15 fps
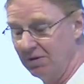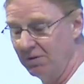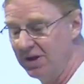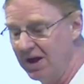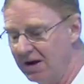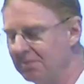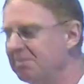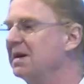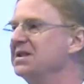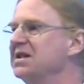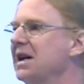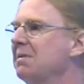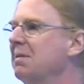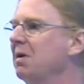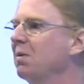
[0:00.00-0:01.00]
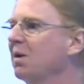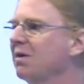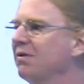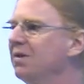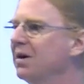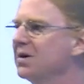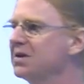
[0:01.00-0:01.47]
without messing up our
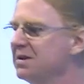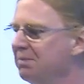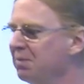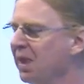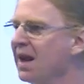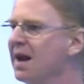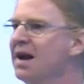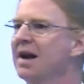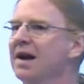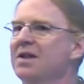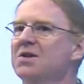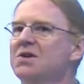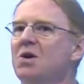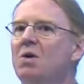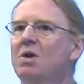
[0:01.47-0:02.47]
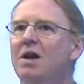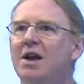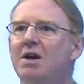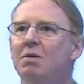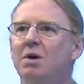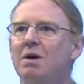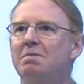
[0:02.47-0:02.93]
workflows. And there's a whole lot
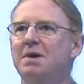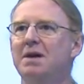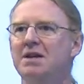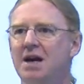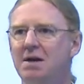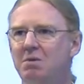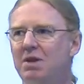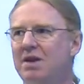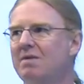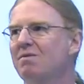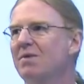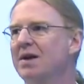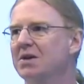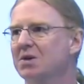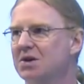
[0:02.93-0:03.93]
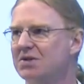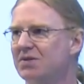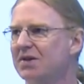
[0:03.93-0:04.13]
of work being done within vendors. For